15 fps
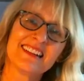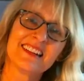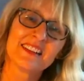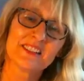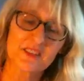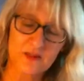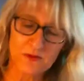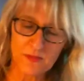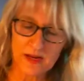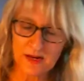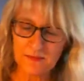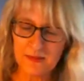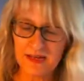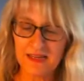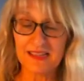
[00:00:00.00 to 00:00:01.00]
So there may
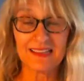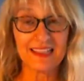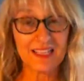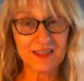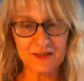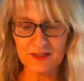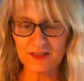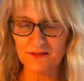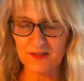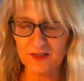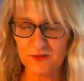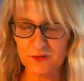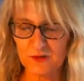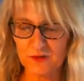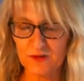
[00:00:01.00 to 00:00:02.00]
be a Leo
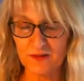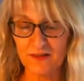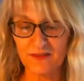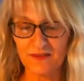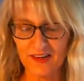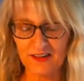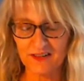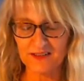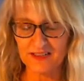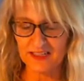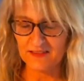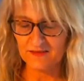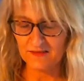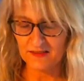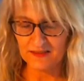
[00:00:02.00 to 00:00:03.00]
individual or a fire
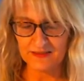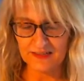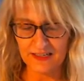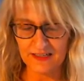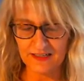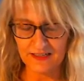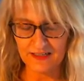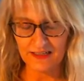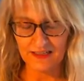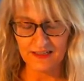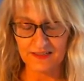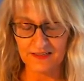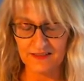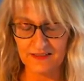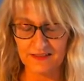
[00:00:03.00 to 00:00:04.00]
sign,
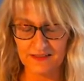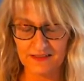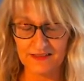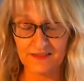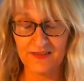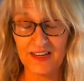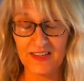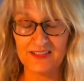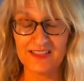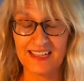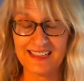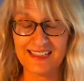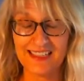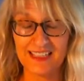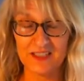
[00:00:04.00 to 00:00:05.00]
uh, fire
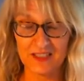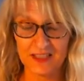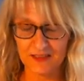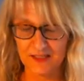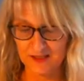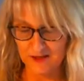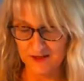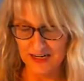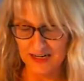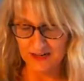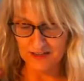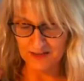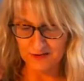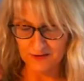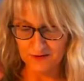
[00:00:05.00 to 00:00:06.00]
sign Sagittarius or
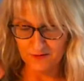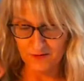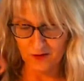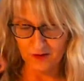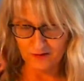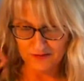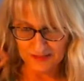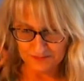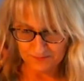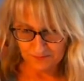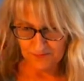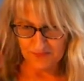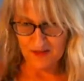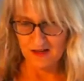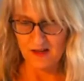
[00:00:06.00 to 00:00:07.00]
Aries who's involved
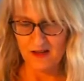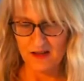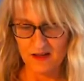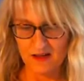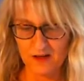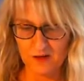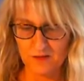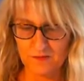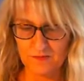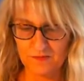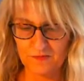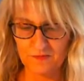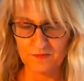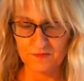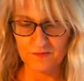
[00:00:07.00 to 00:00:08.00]
um,
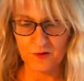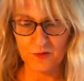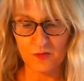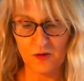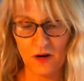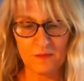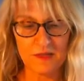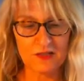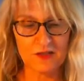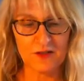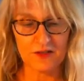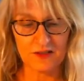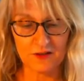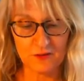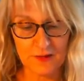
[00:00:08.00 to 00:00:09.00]
or prominent
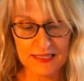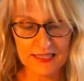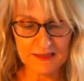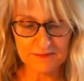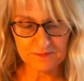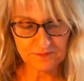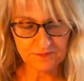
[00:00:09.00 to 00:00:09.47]
during this week.